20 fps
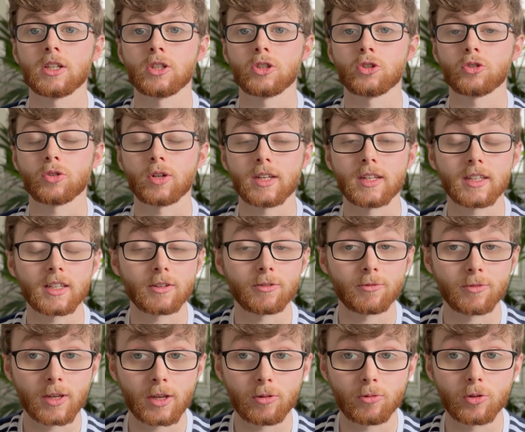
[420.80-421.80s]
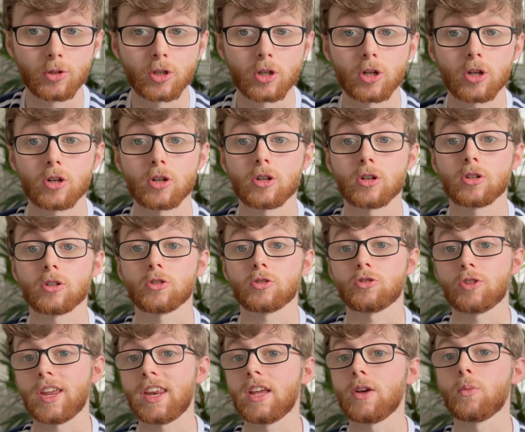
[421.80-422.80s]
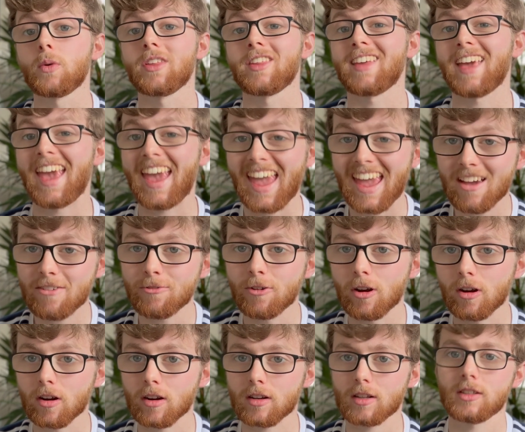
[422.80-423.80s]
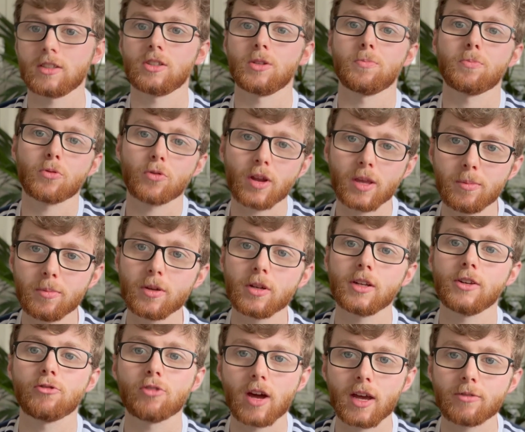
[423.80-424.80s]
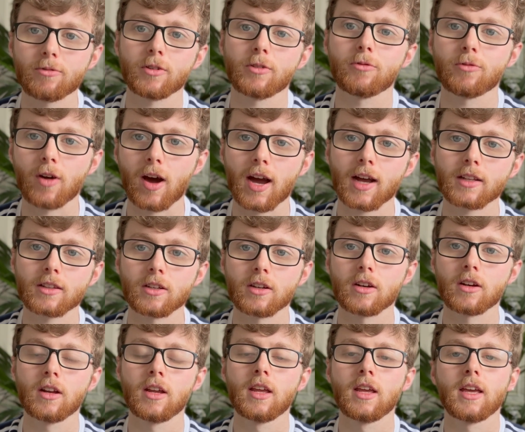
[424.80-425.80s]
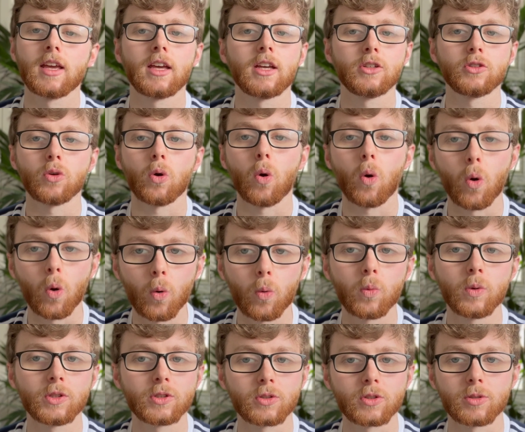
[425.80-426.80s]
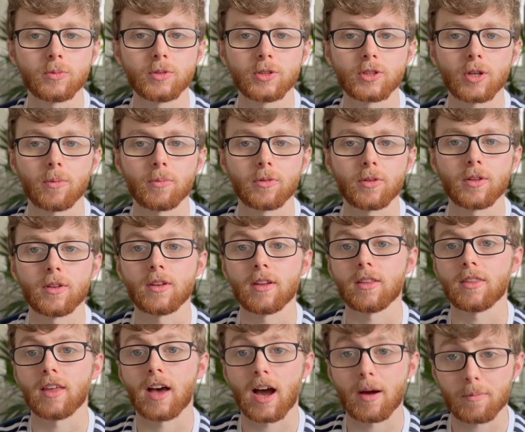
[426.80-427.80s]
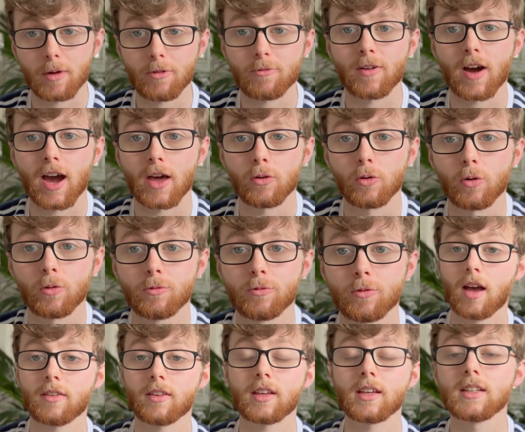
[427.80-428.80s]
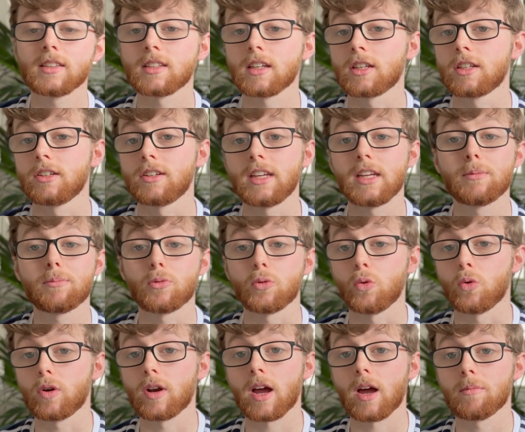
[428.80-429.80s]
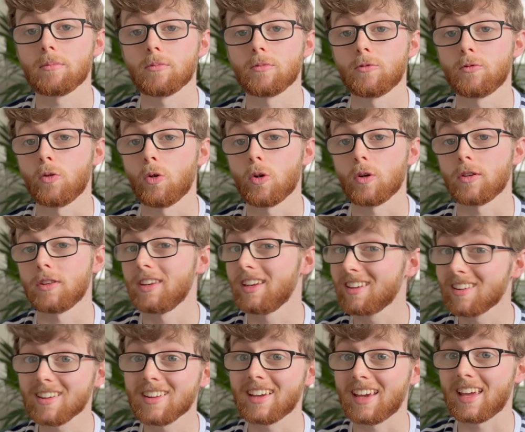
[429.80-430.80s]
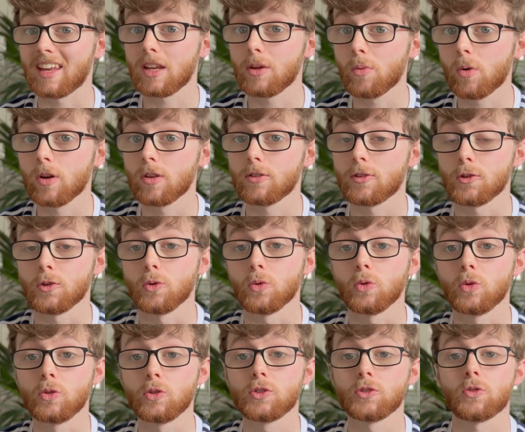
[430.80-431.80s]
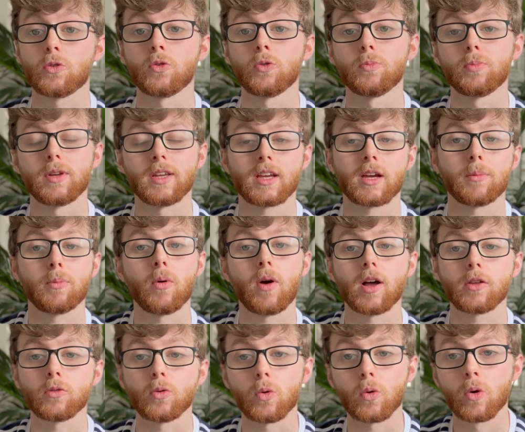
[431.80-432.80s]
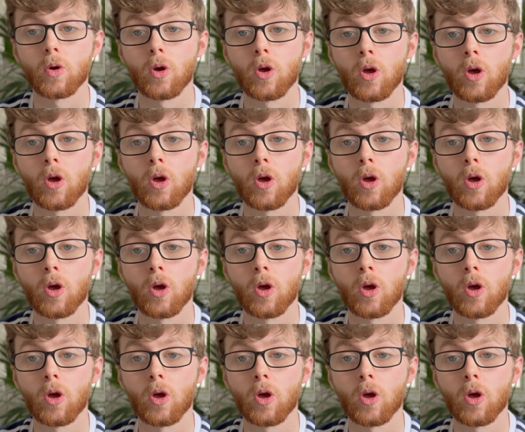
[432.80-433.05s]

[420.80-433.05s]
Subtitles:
training to failure, training with effort as the primary driving factor, is always going to be something that I'm a fan of. I think it's a great program for nearly anyone to use to break a plateau.